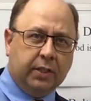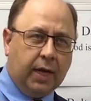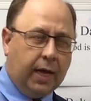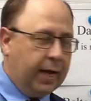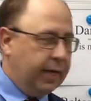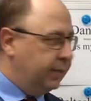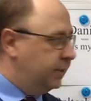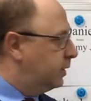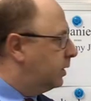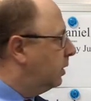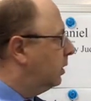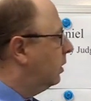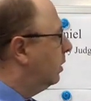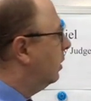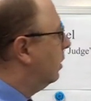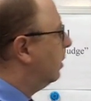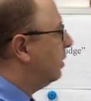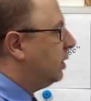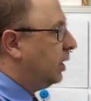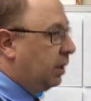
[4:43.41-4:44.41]
gods
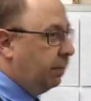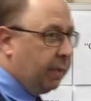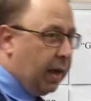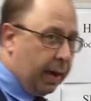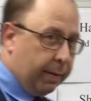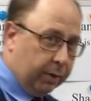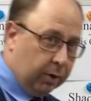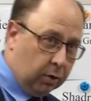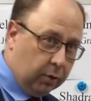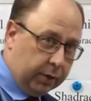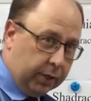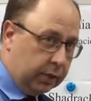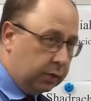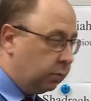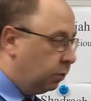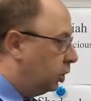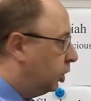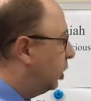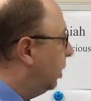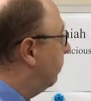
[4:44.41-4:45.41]
that the
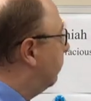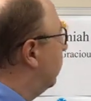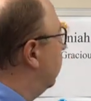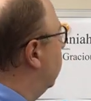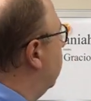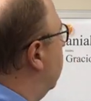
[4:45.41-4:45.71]
Babylonians worship.